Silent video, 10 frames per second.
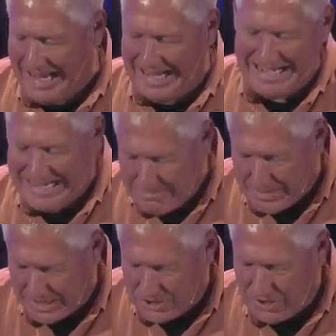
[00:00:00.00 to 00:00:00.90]
an
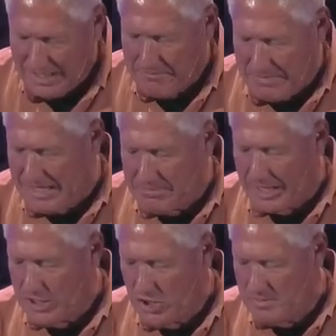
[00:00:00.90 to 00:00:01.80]
image made
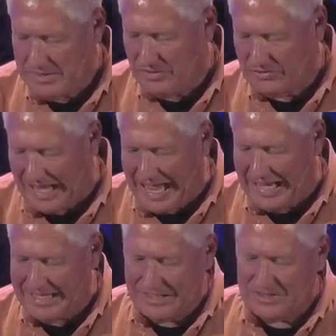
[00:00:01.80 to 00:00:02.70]
by human
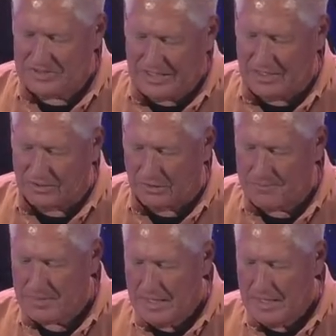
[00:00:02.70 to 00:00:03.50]
design and skill.